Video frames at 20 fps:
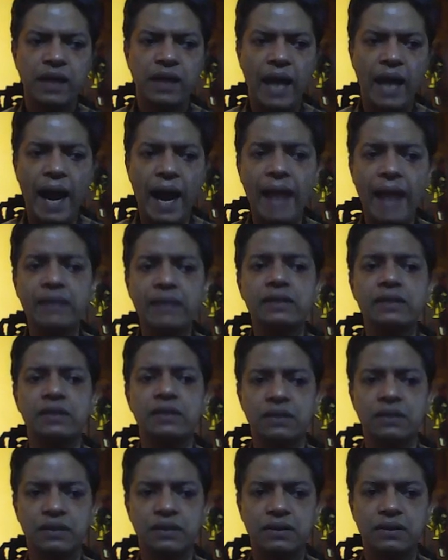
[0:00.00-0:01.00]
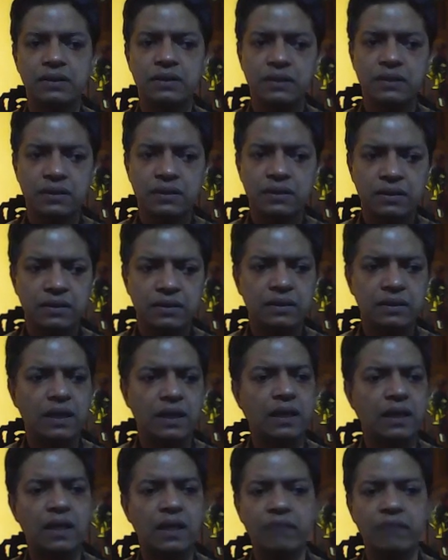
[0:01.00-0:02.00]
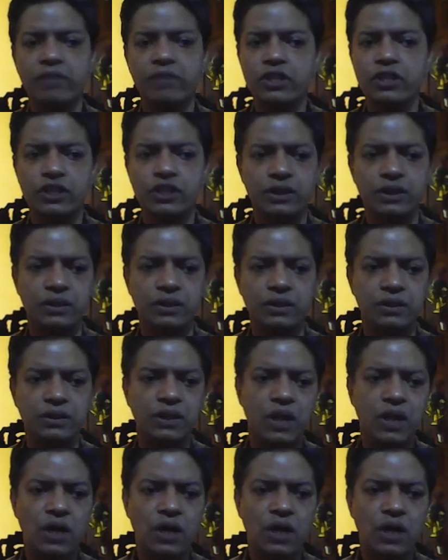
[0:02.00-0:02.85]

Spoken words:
and the conversion